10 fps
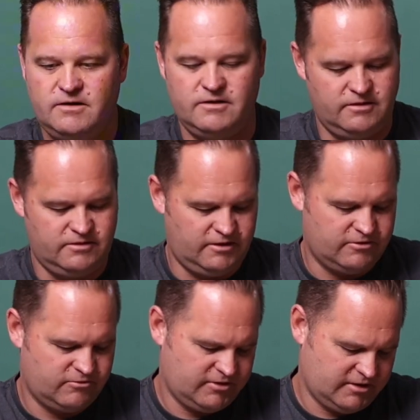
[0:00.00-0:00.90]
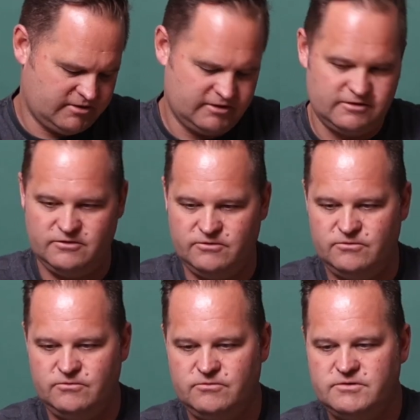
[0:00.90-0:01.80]
And then the other thing I like to
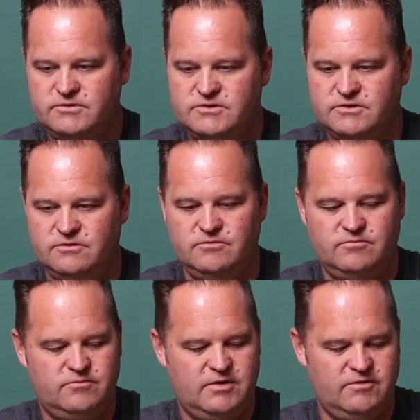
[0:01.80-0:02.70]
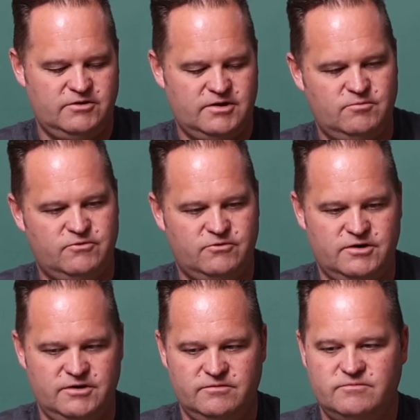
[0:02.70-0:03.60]
do, so every time
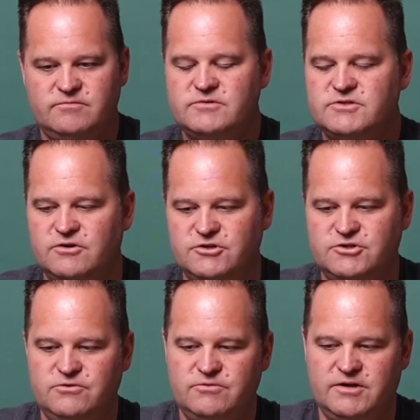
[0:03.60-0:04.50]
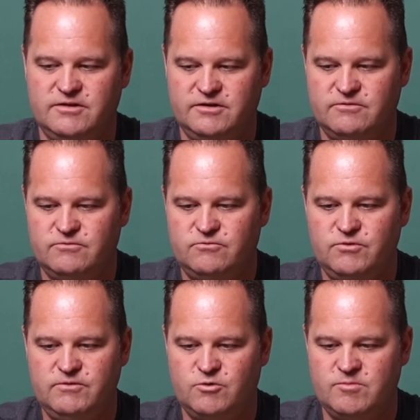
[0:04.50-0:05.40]
before I start a shoot, I like to
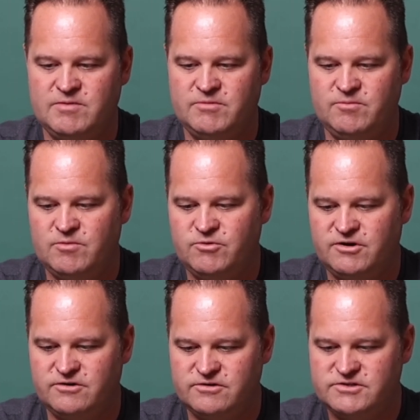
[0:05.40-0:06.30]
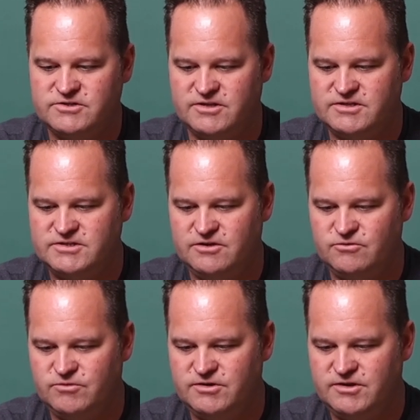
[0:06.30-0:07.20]
reformat my memory cards, so that's the
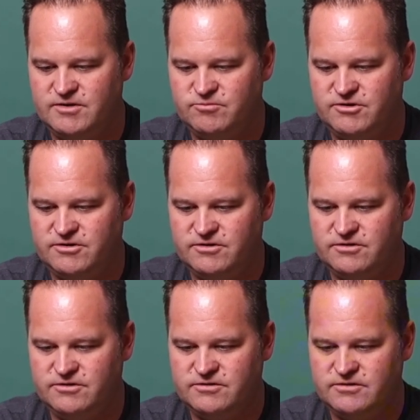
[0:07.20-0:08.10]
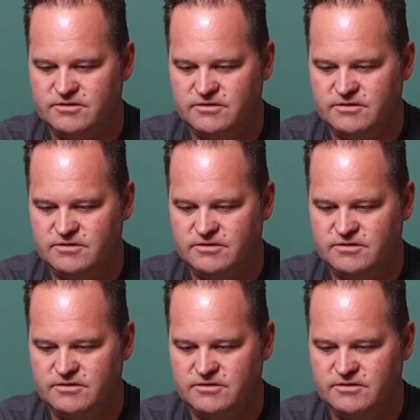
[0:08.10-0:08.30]
other one that I put on there.